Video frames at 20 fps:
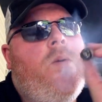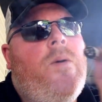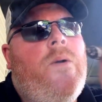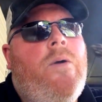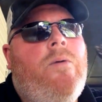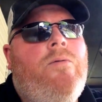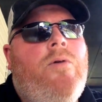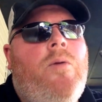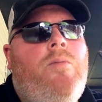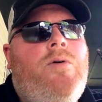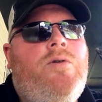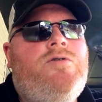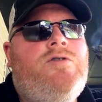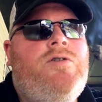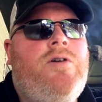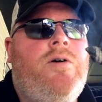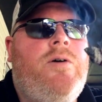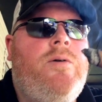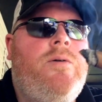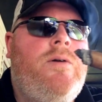
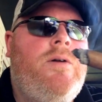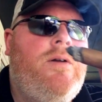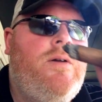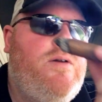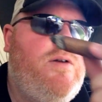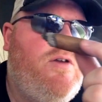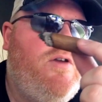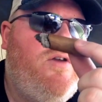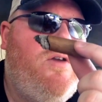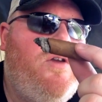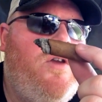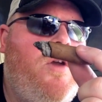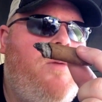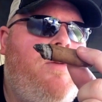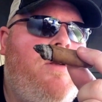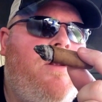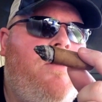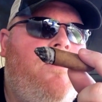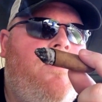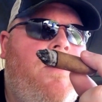Robusto
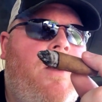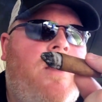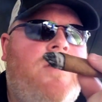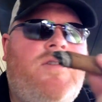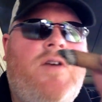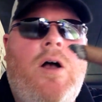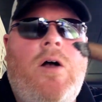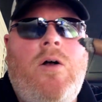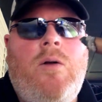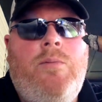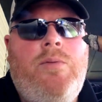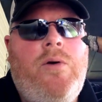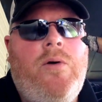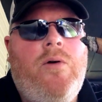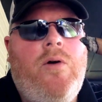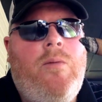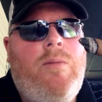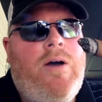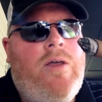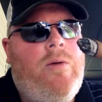Cuban. It's all
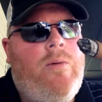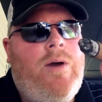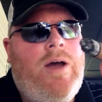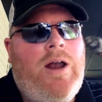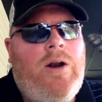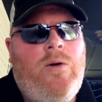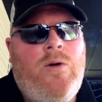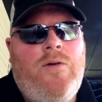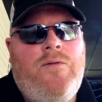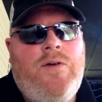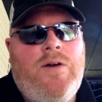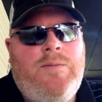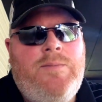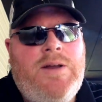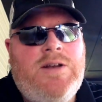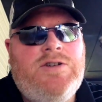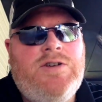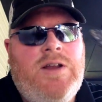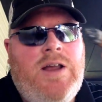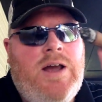Puro, by the way. I don't know if I've
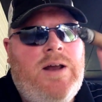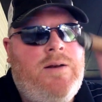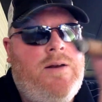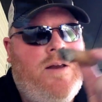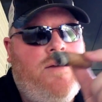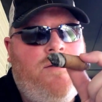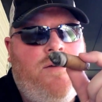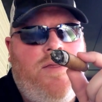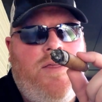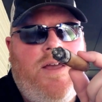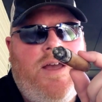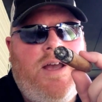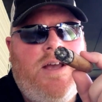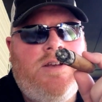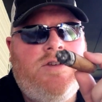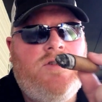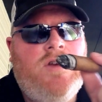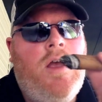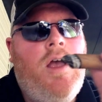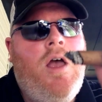mentioned that. Everything
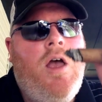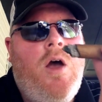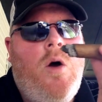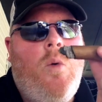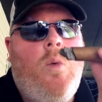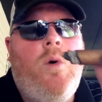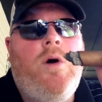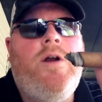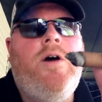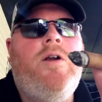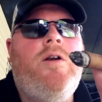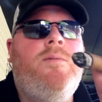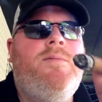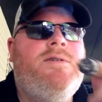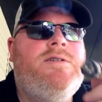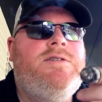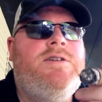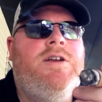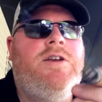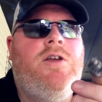is
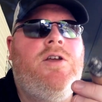100%